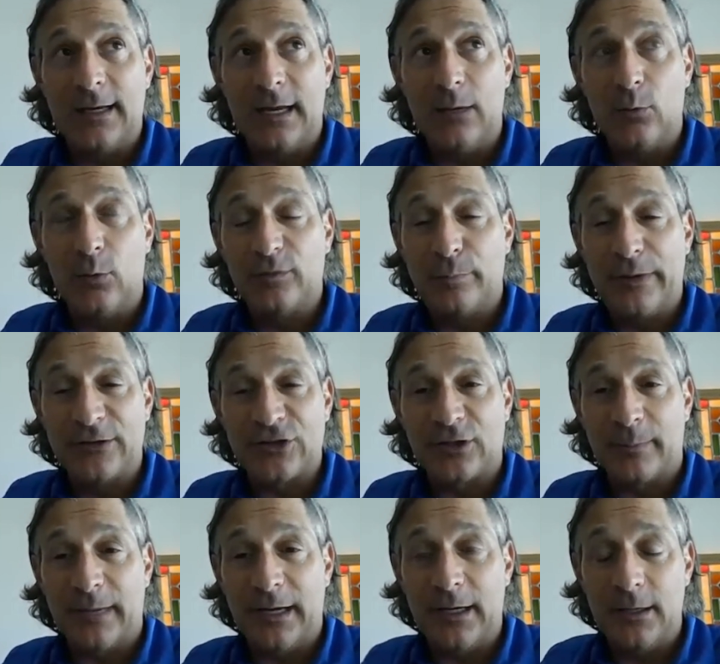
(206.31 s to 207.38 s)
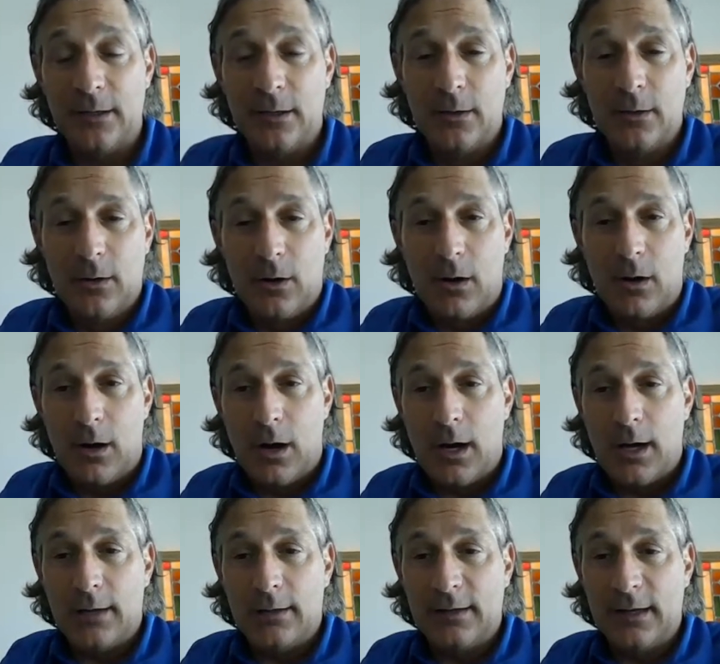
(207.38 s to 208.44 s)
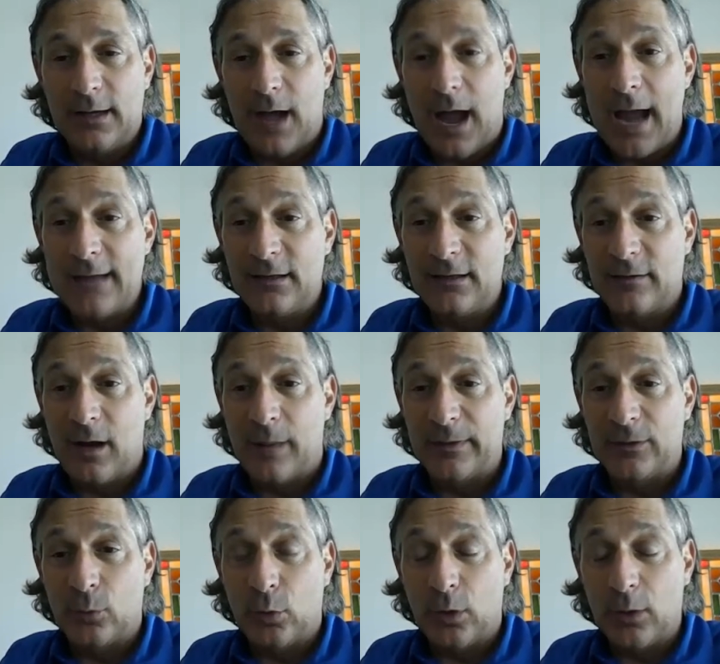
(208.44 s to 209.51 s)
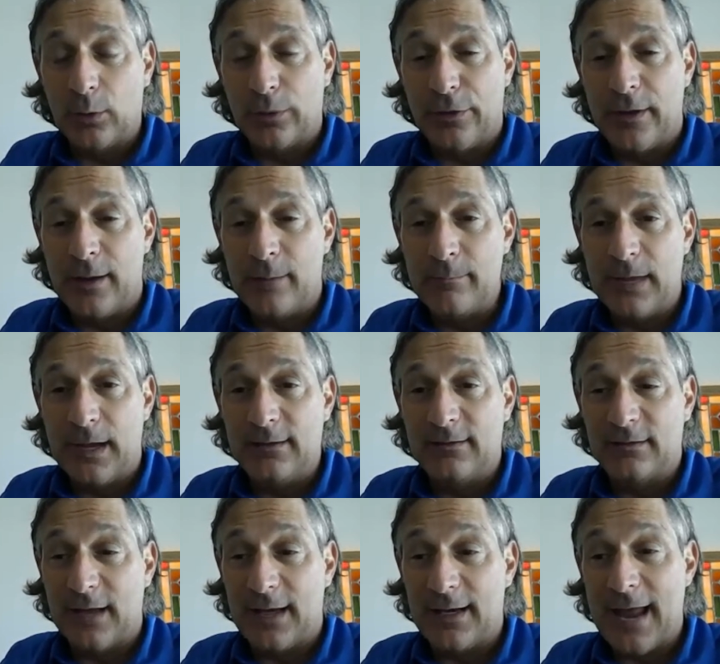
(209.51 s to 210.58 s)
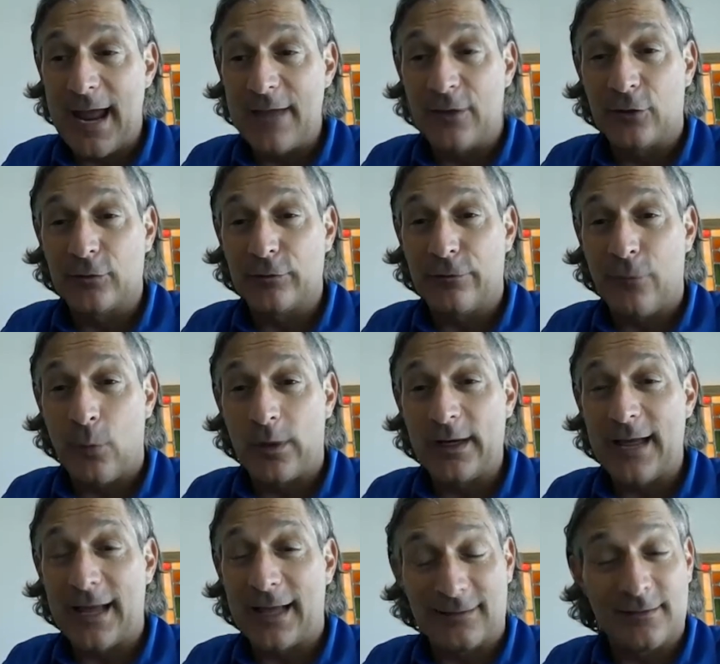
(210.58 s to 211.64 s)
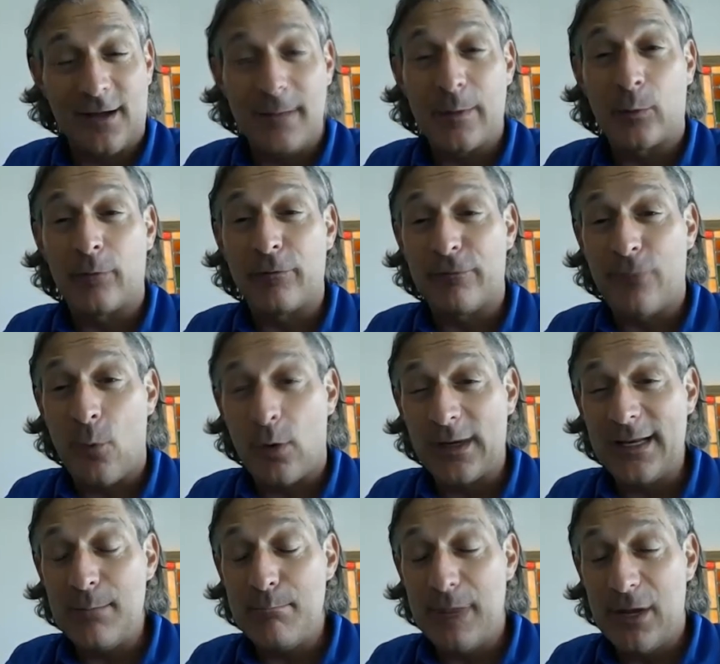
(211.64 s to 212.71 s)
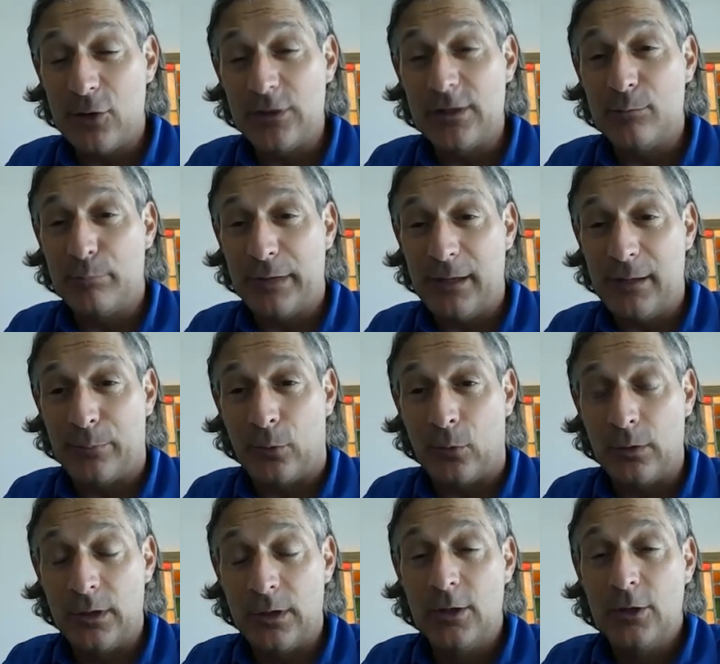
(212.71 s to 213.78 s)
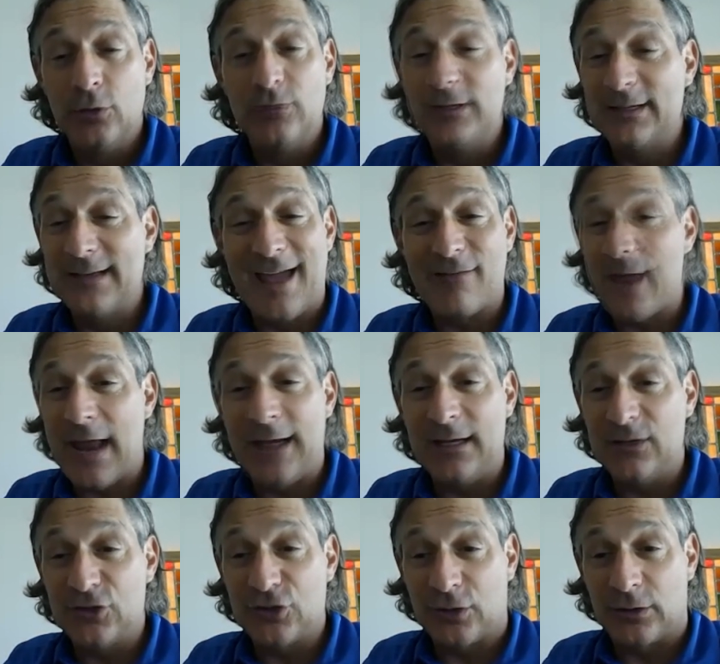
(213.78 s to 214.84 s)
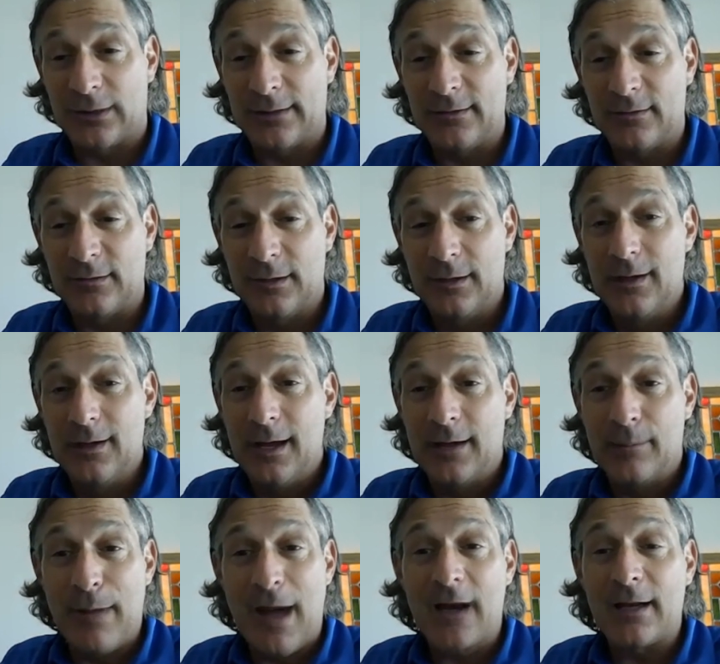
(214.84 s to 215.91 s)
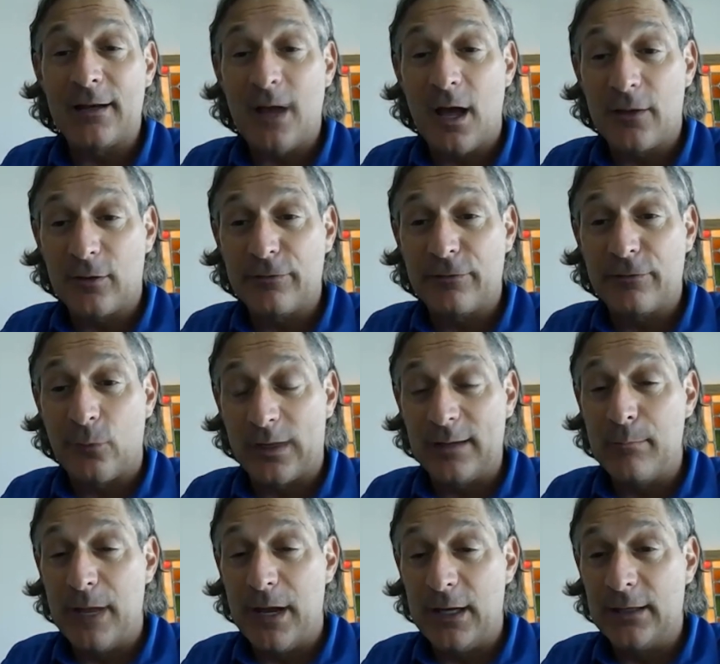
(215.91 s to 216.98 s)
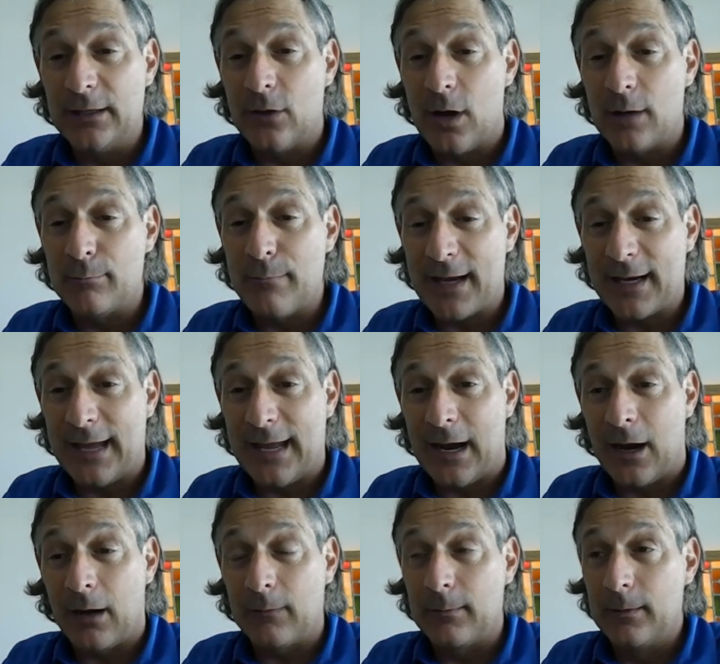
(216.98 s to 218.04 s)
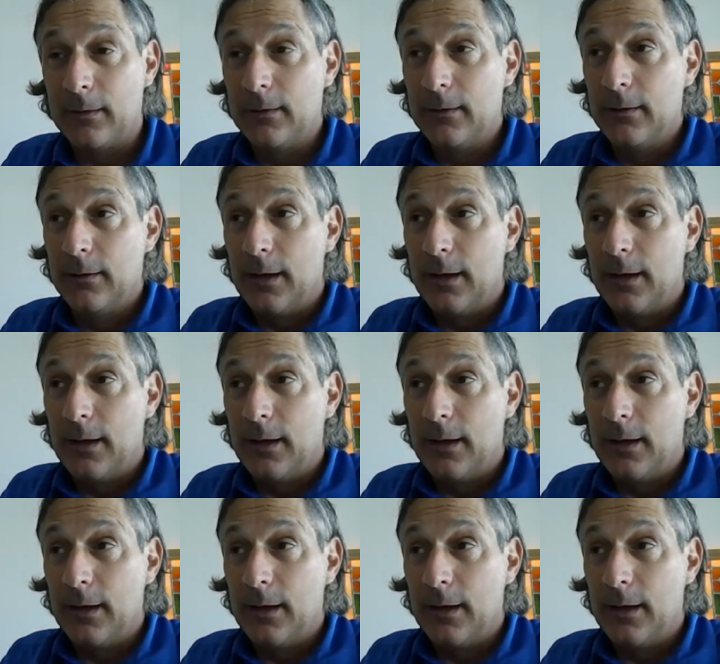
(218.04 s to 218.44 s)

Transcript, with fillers: And he was pitching me on the idea of coming to work with him and said, Hey, there's 40, at the time, there were 40 million people who didn't have any insurance and about another 40 million on Medicare.